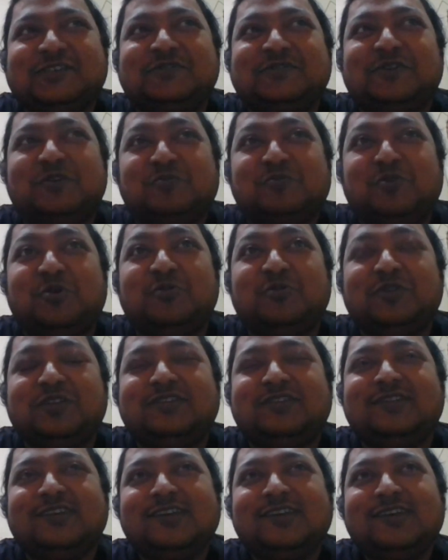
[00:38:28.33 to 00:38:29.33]
ask for more,
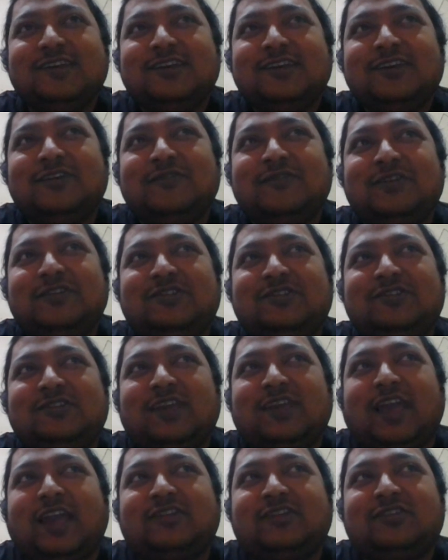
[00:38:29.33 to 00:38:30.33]
which
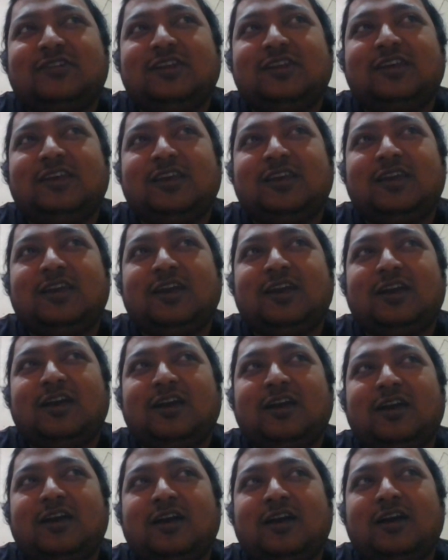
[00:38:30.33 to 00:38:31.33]
actually
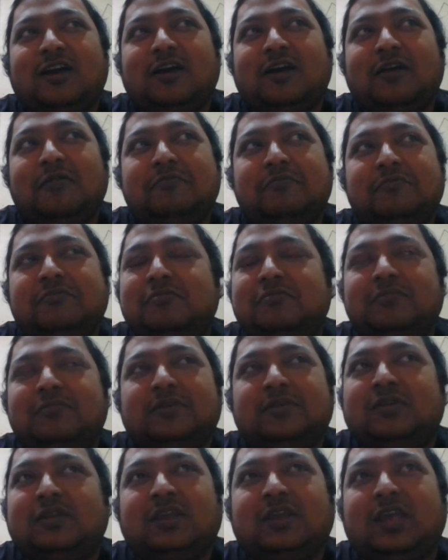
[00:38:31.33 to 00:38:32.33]

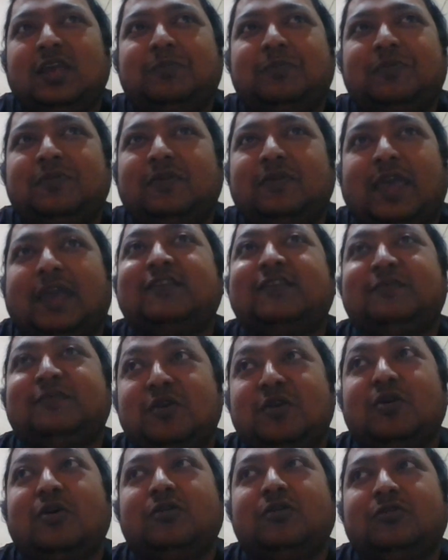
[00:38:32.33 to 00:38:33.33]
which keeps eggs
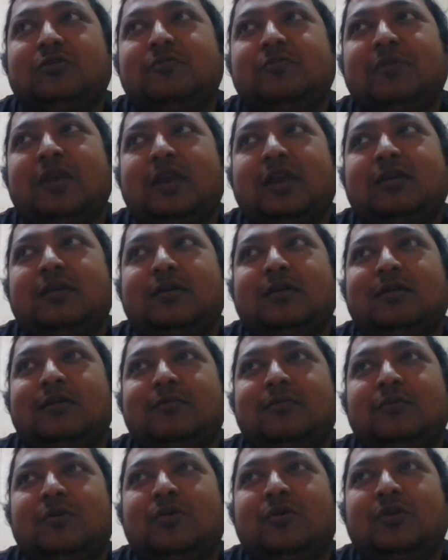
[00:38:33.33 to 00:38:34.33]
me on to make
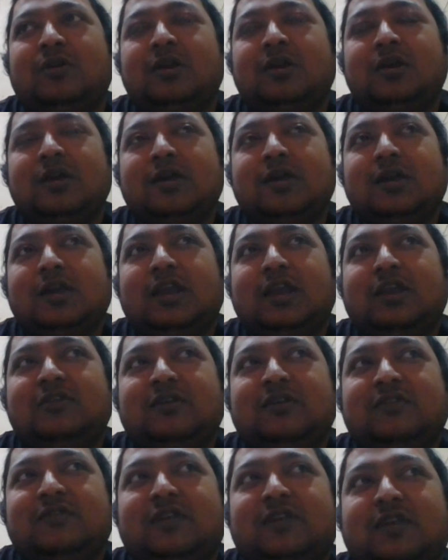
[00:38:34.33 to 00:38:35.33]
more
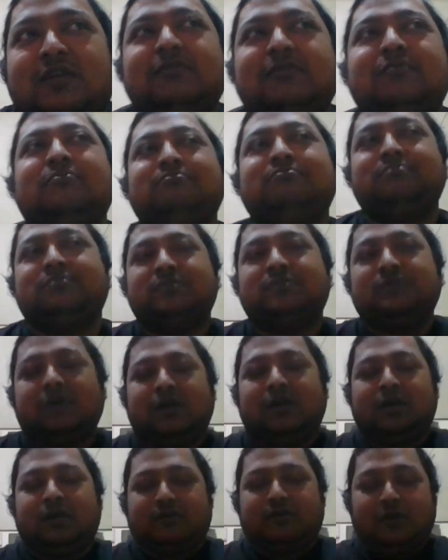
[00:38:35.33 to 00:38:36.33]
interesting
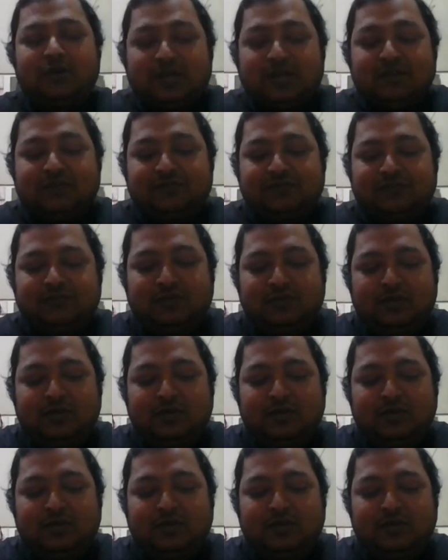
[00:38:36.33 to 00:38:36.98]
or give